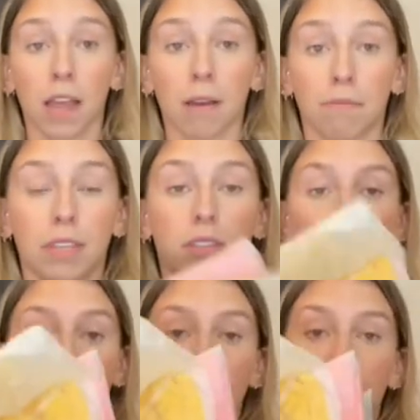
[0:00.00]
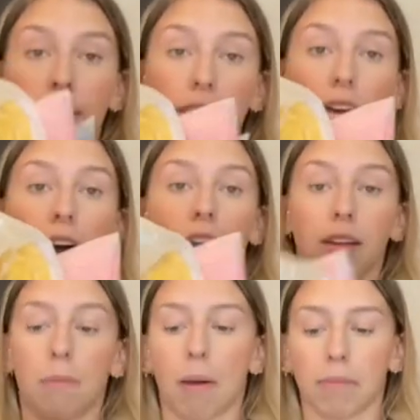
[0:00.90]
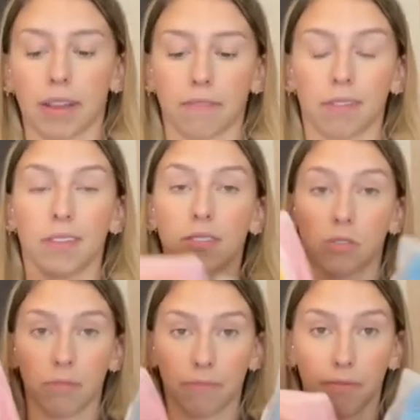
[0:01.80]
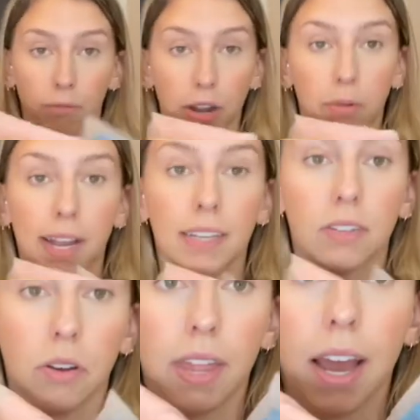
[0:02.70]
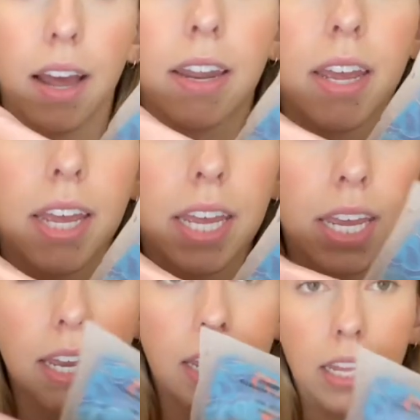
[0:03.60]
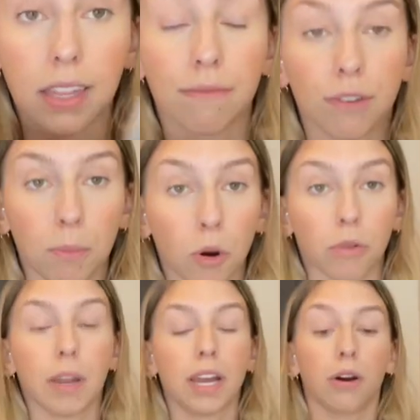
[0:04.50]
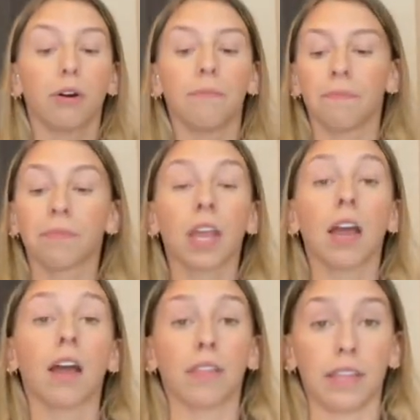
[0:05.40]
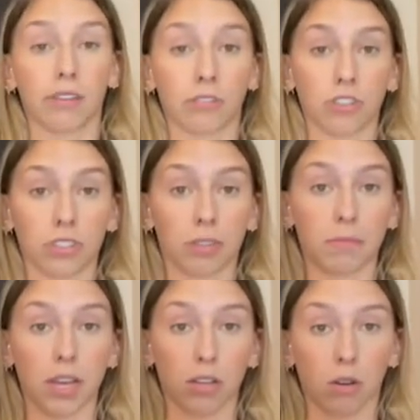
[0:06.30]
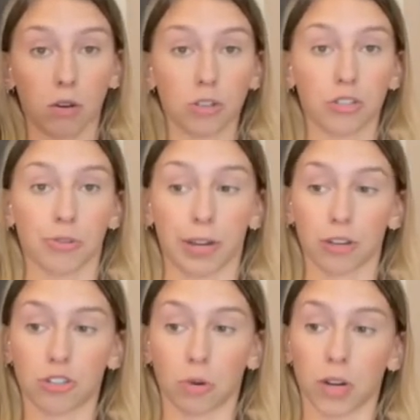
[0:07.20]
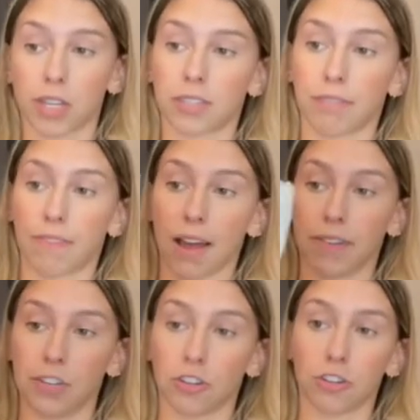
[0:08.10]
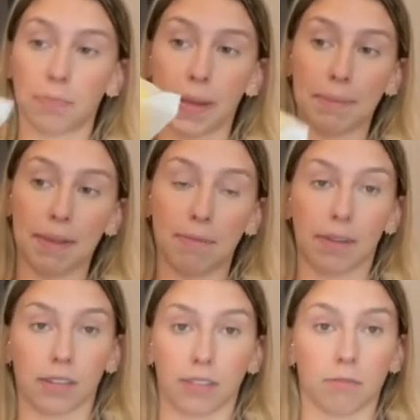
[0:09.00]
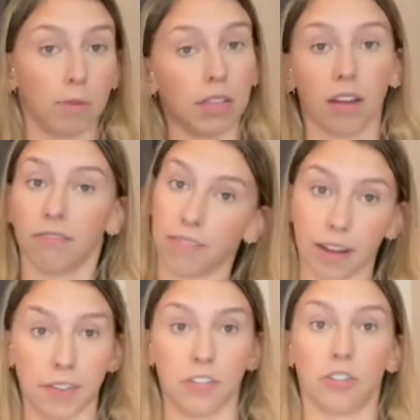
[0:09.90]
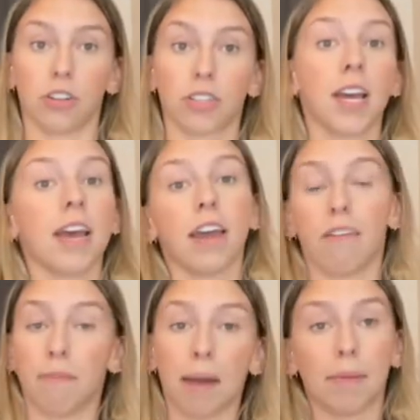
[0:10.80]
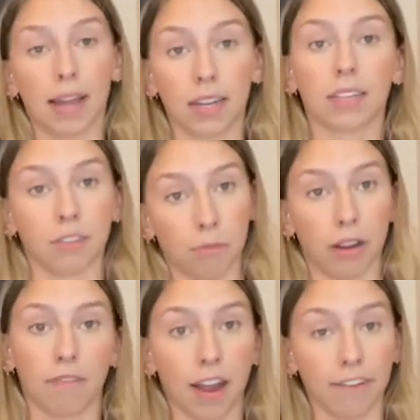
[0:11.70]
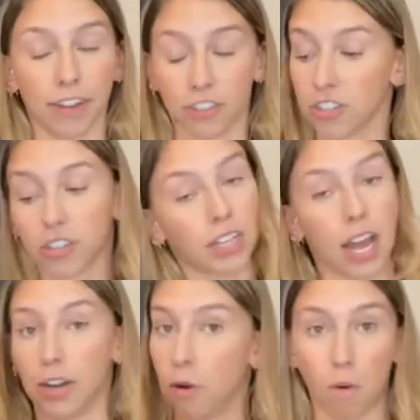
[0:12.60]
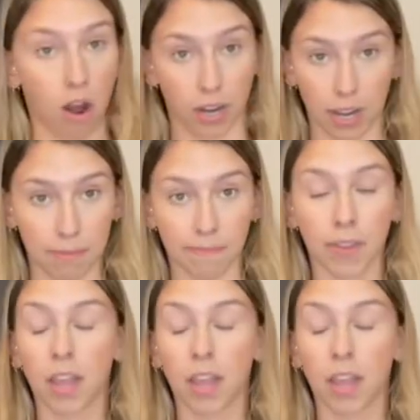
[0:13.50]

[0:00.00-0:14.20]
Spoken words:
These are the three things I got him. I'm going to give these to him right away so that he can get them for Puerto Rico. These are just some yellow stringer shorts, 5 inches, baby, because we love 5 inches. If my man isn't wearing 5 inches, I don't want him.